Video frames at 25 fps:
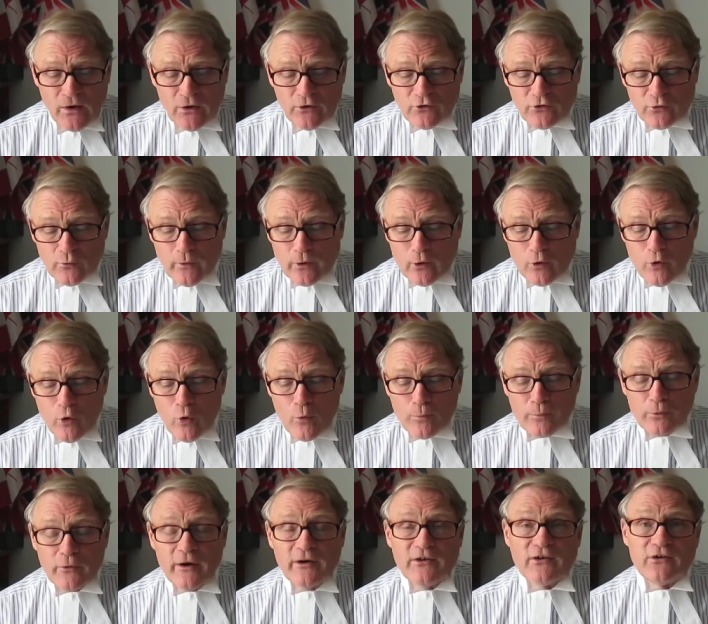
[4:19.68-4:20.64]
to
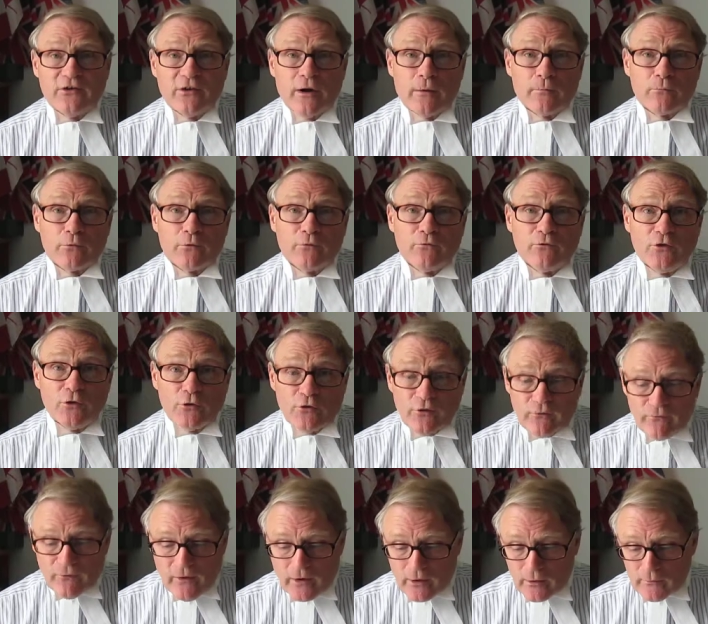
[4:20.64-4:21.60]
incorporate a number of new
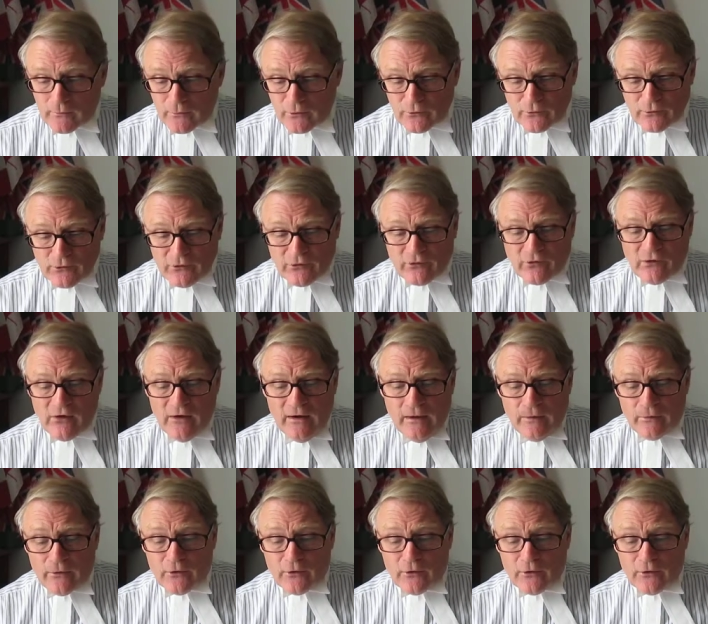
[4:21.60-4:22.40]
developments